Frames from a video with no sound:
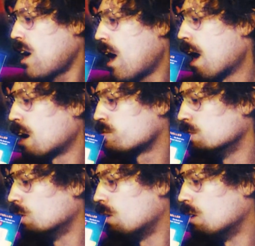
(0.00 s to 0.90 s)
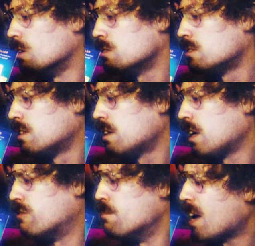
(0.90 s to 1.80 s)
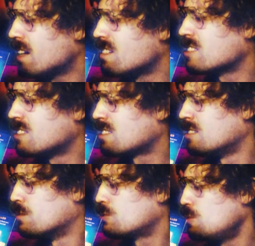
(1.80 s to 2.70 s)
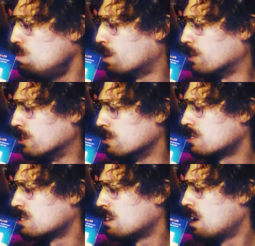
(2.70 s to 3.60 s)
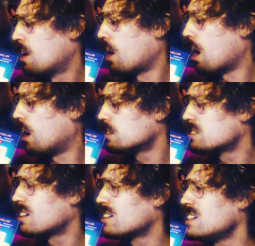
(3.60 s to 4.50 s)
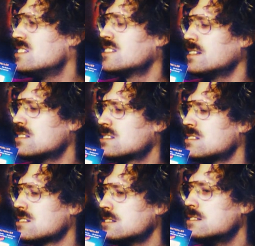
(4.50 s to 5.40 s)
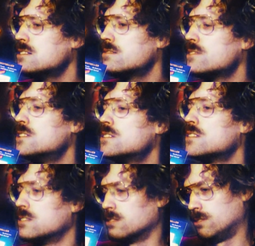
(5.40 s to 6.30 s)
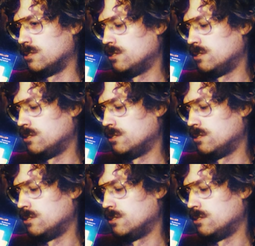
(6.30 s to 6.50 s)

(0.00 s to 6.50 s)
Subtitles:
After all, if a man is innocent of 2 murders, odds are he's innocent of the 3rd.